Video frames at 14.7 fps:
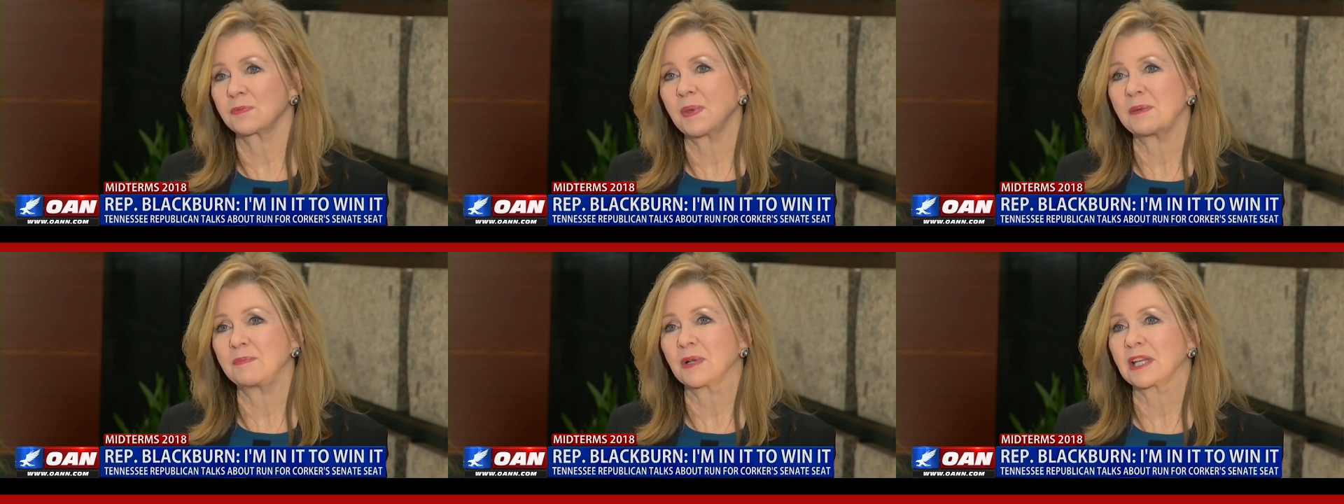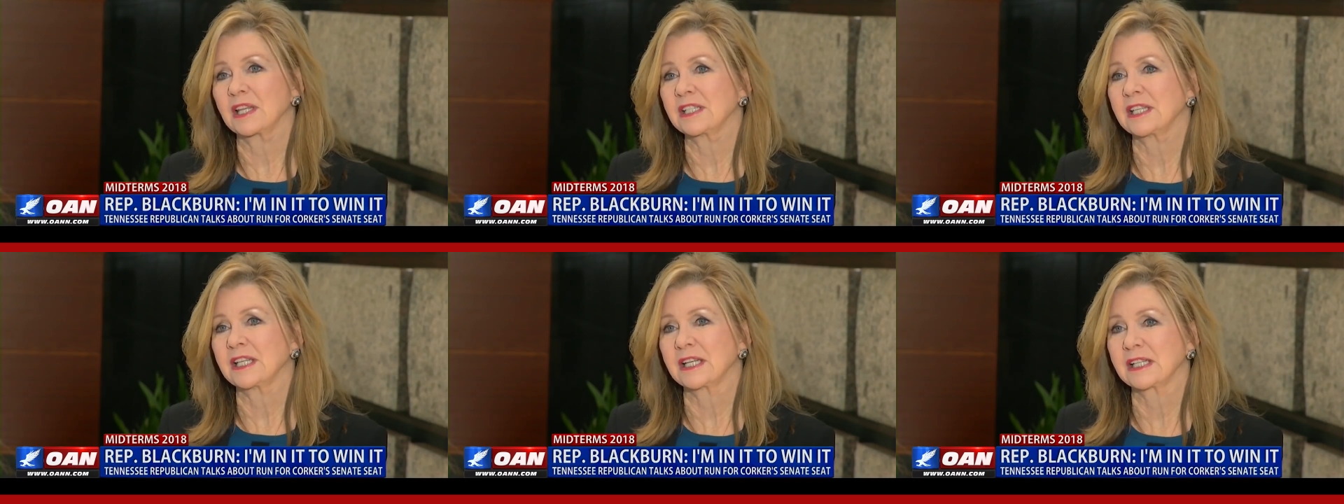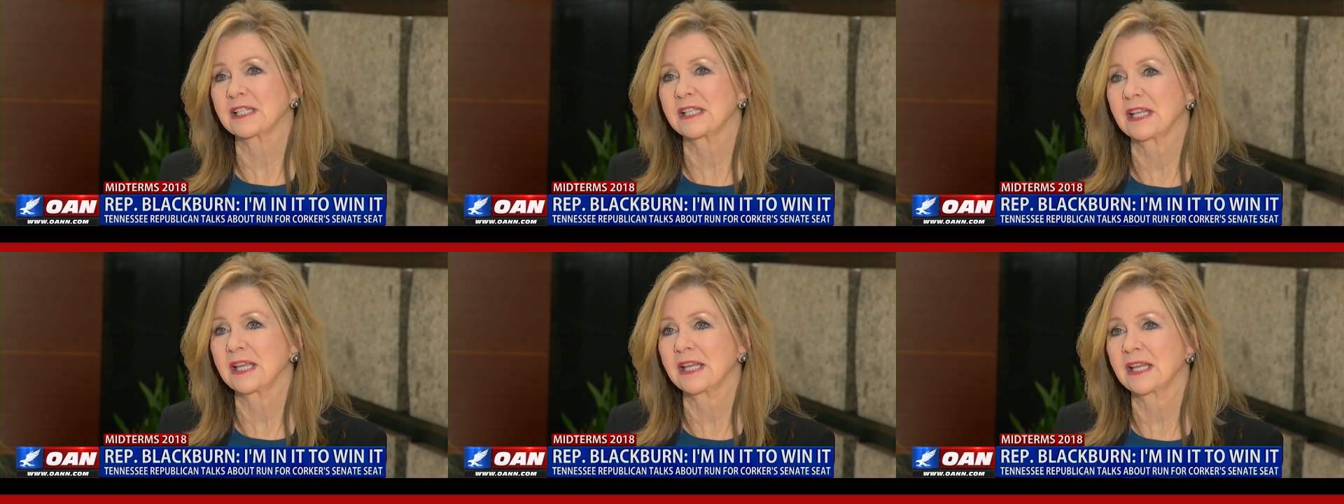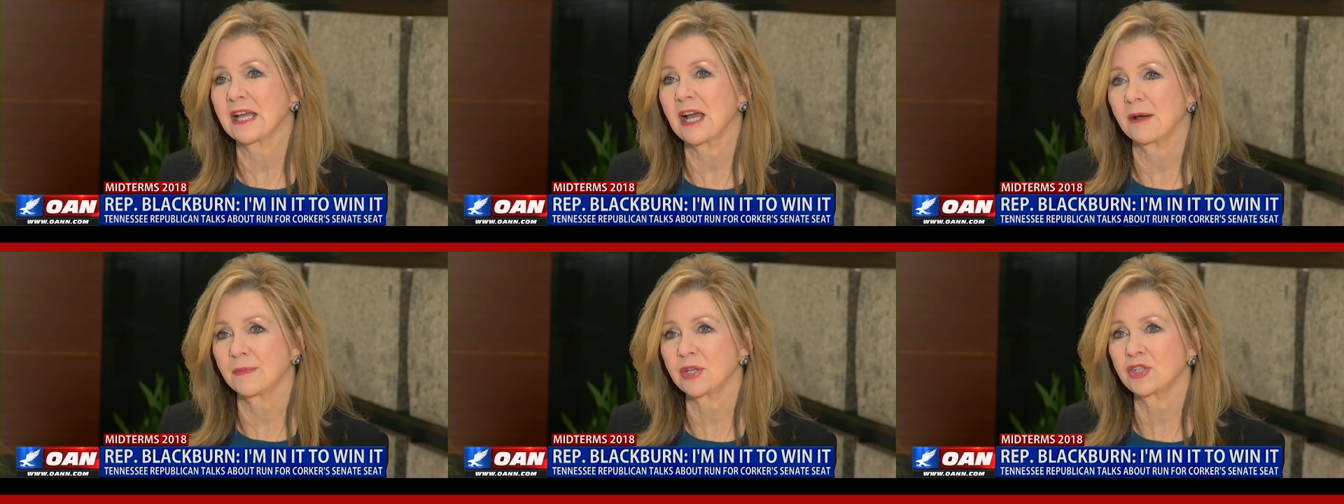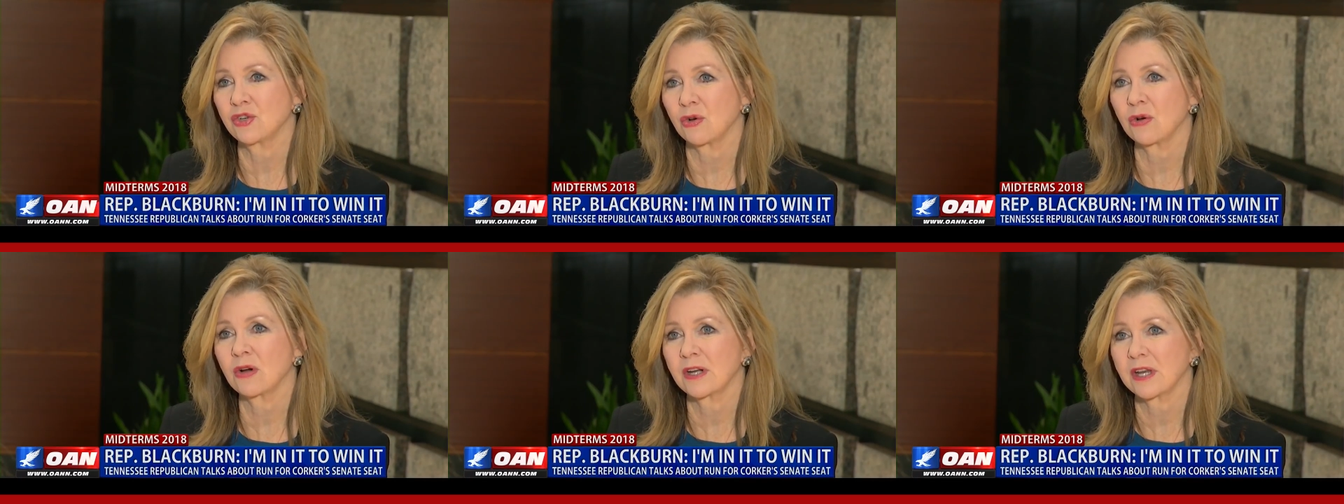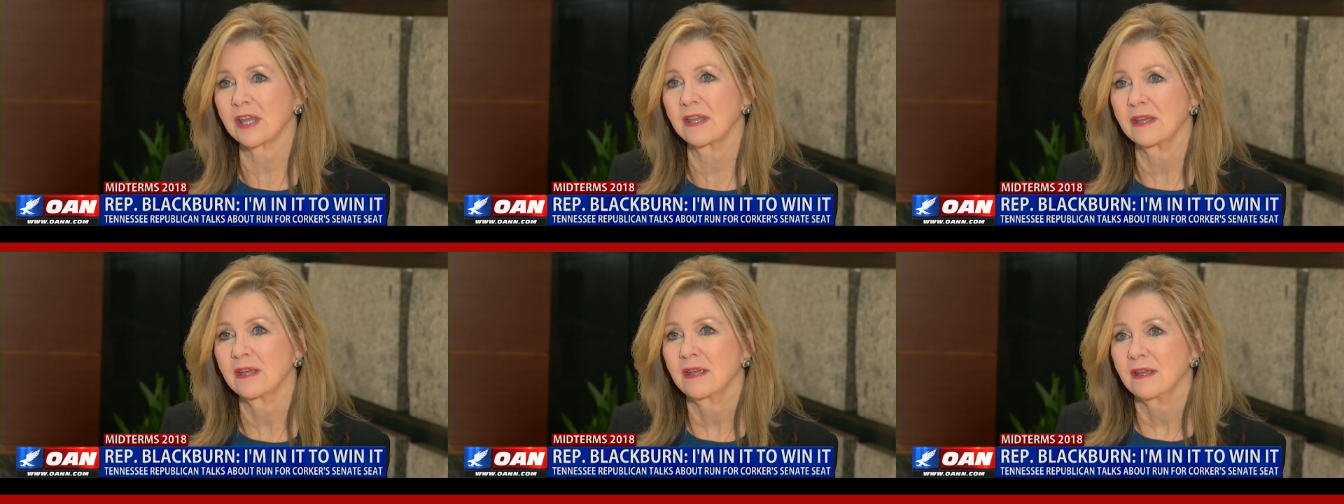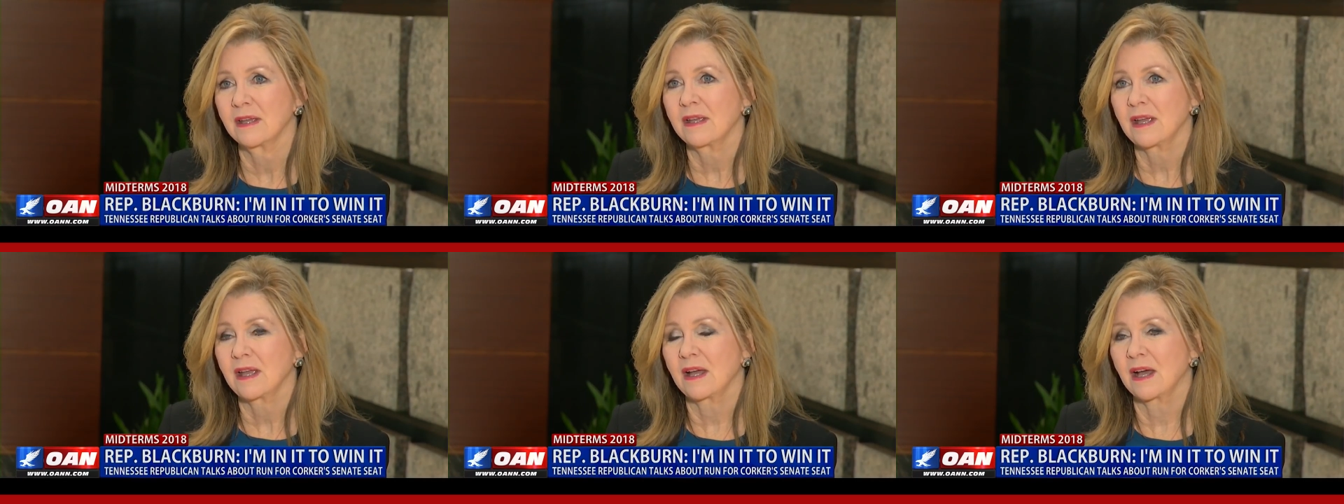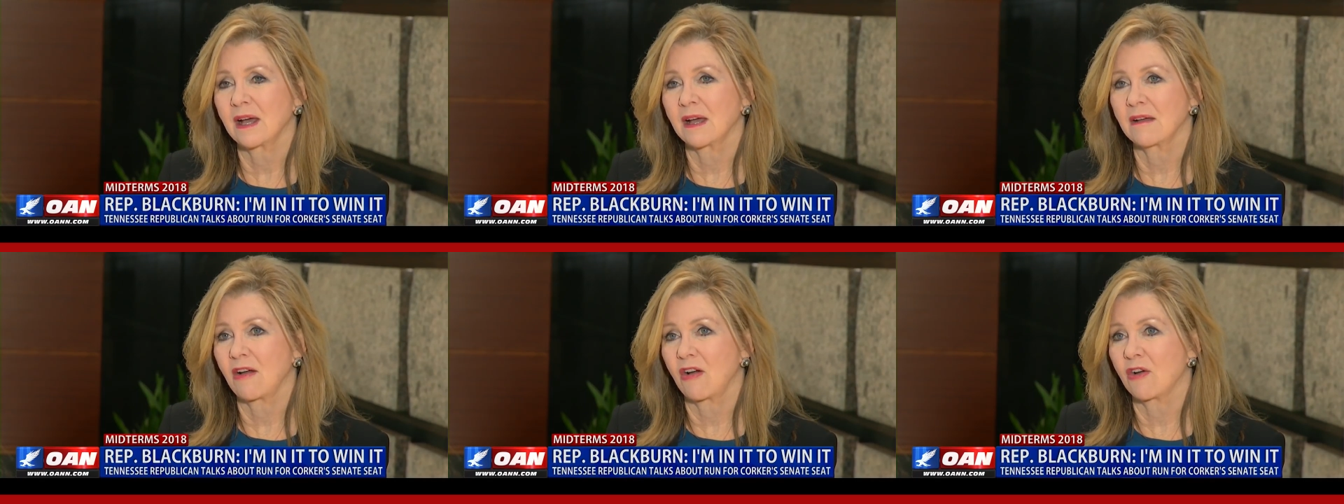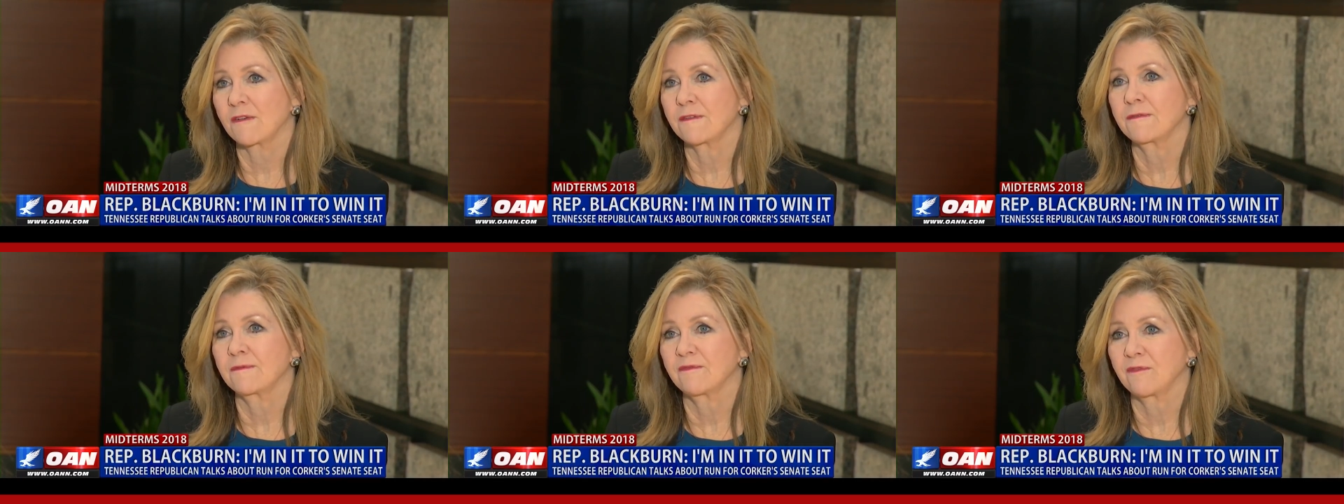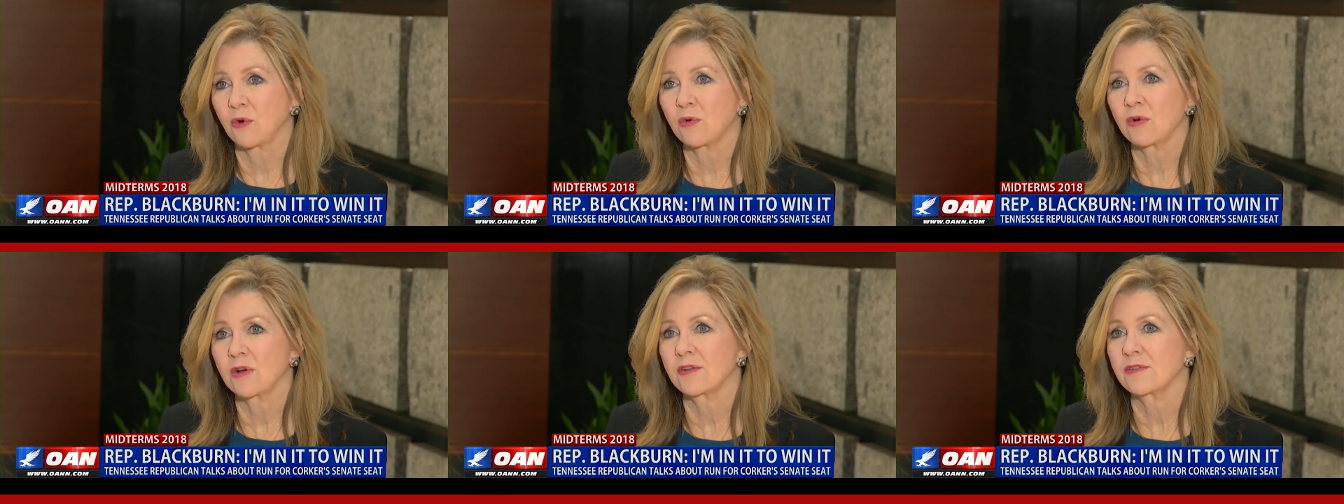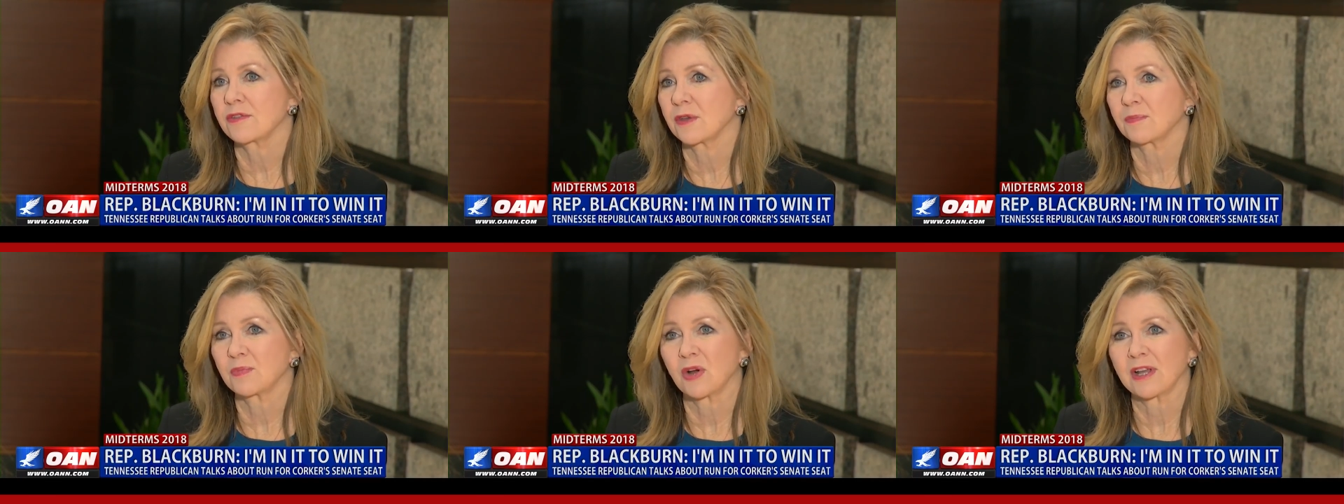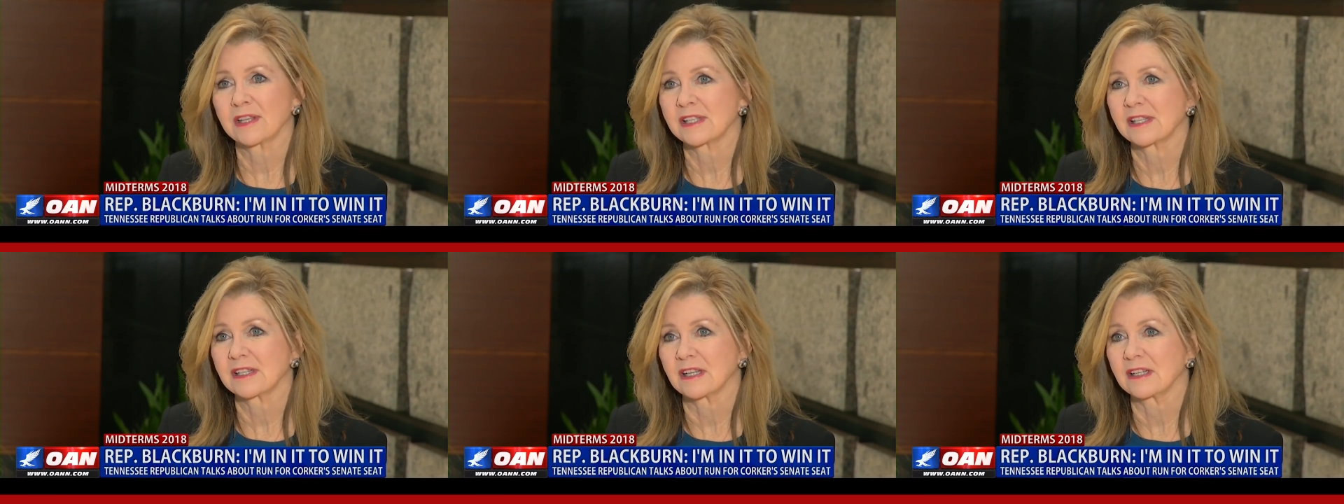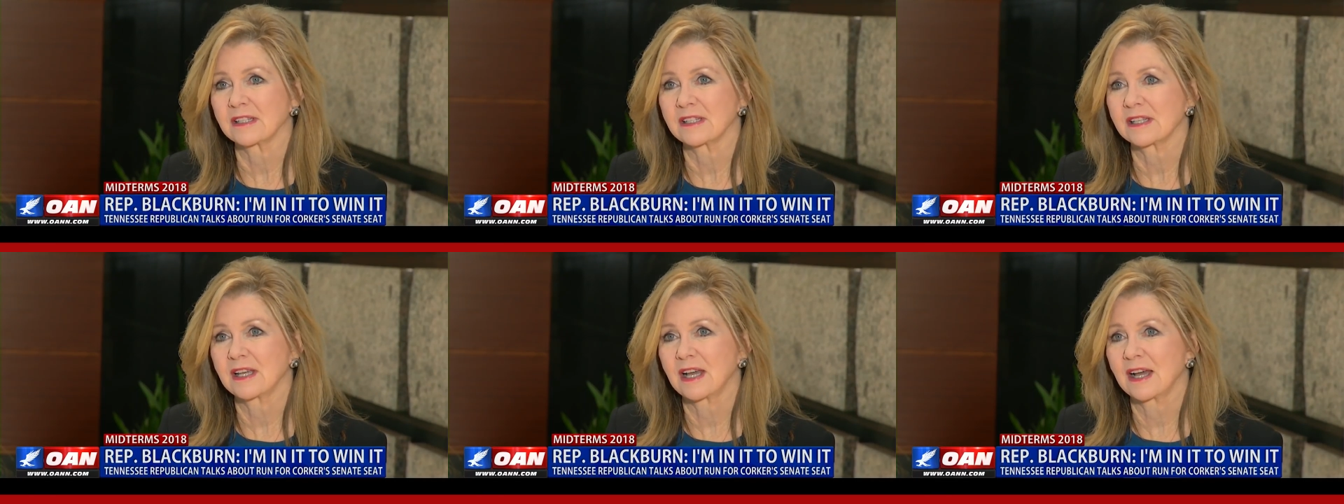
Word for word: to people in Tennessee, a majority uh, are for the president.